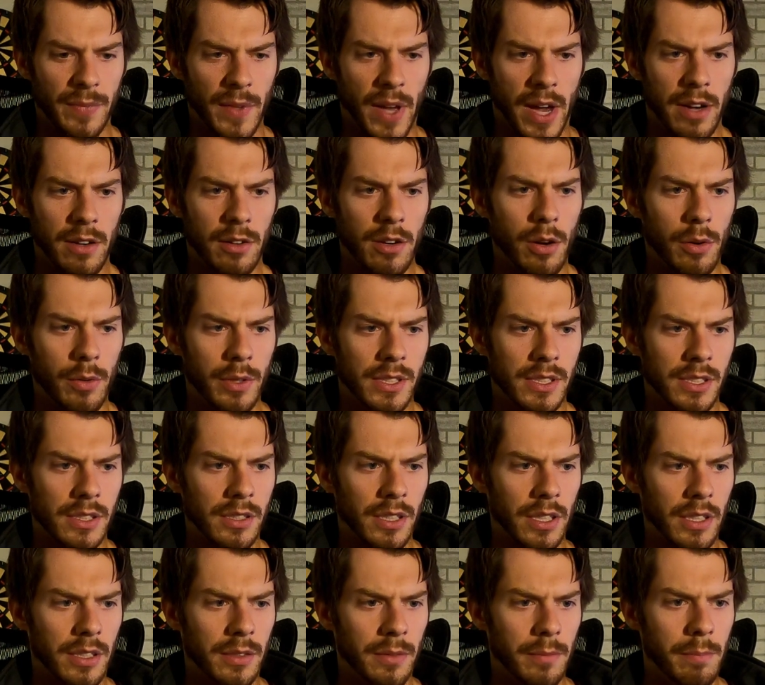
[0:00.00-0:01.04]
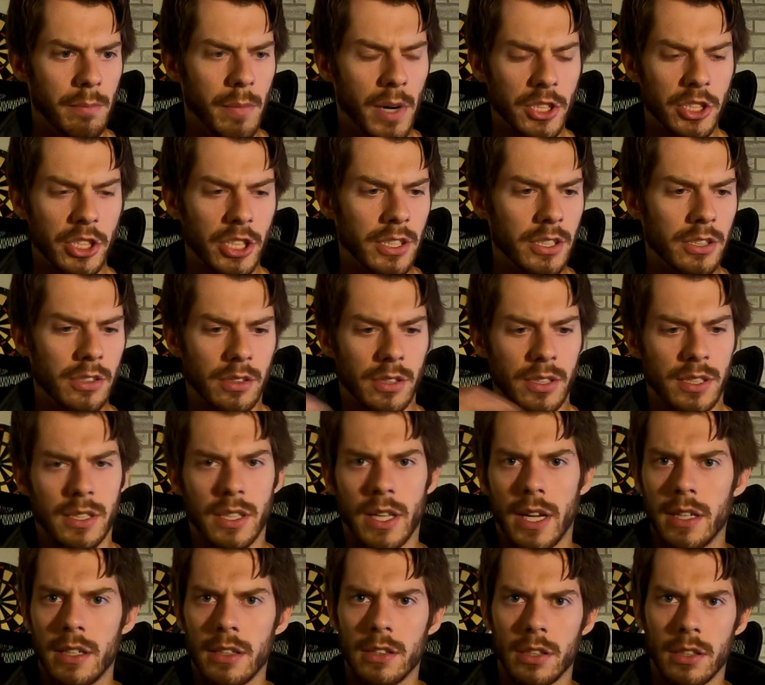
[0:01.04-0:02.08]
I don't know, it's like much easier to
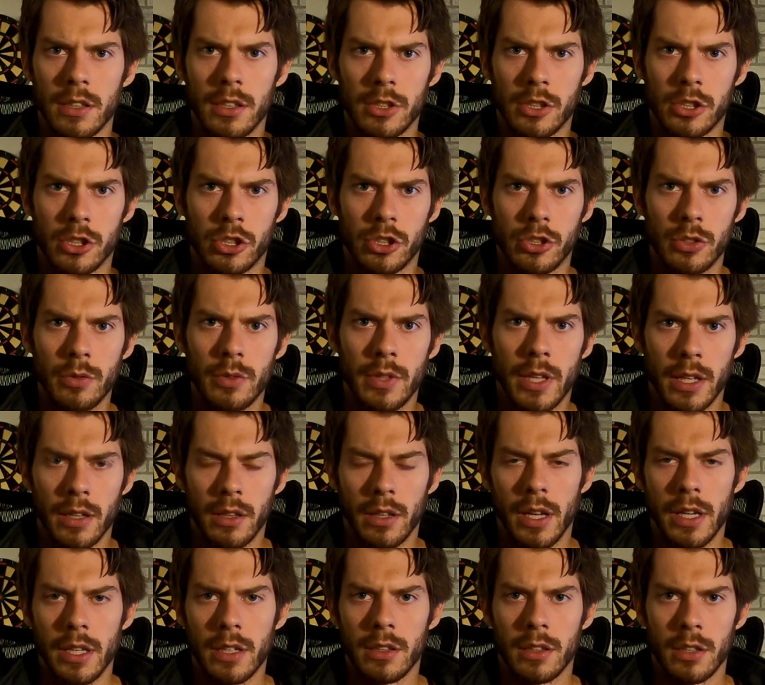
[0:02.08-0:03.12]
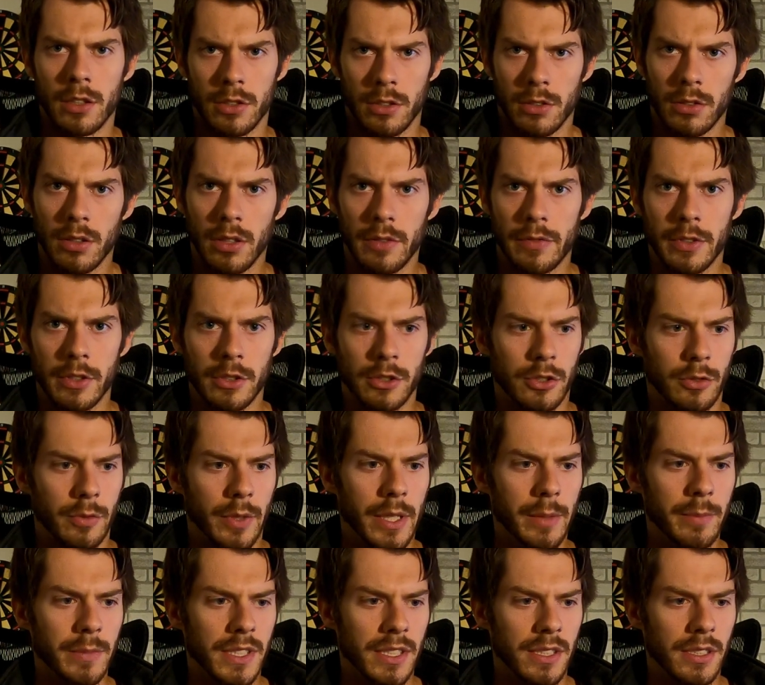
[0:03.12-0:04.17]
slide into this shoe than like the girl of your
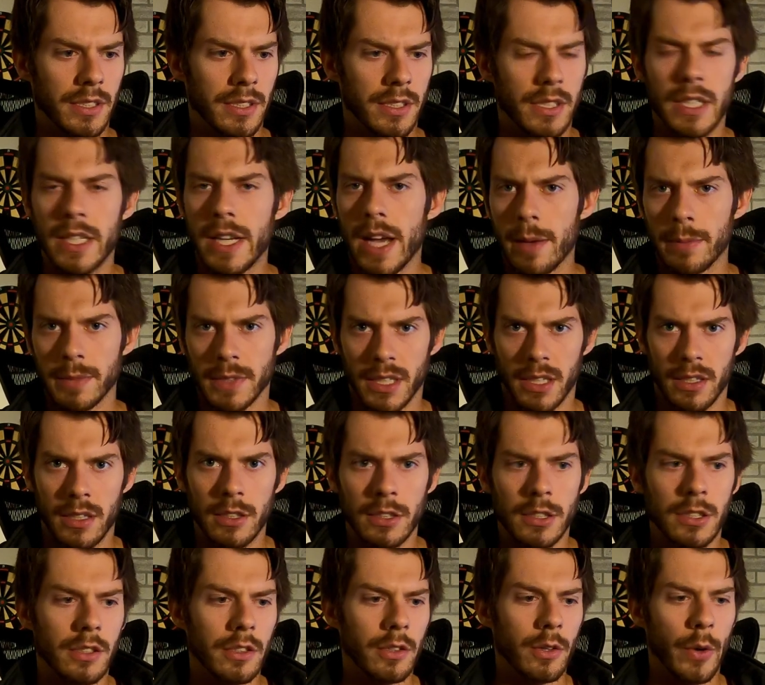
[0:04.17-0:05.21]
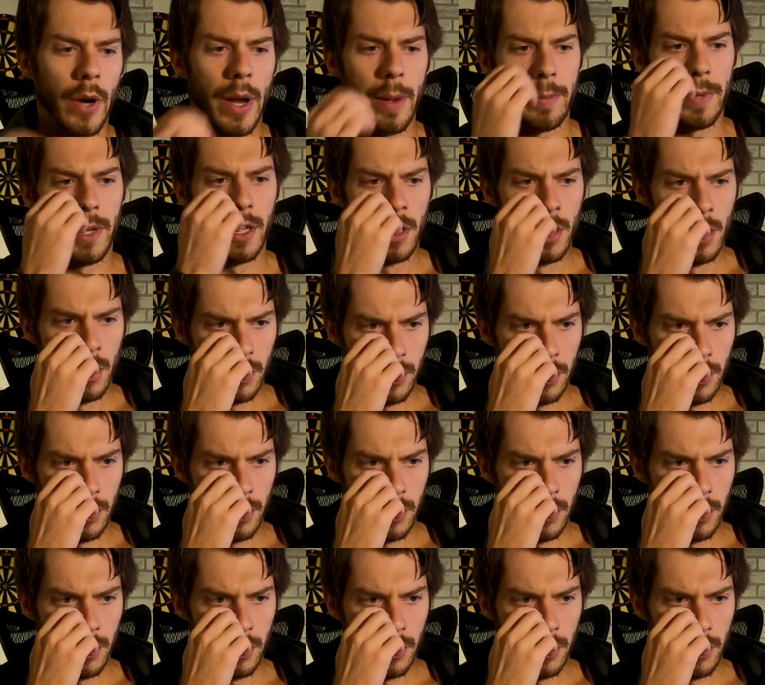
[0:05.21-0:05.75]
dreams' DMs on Instagram.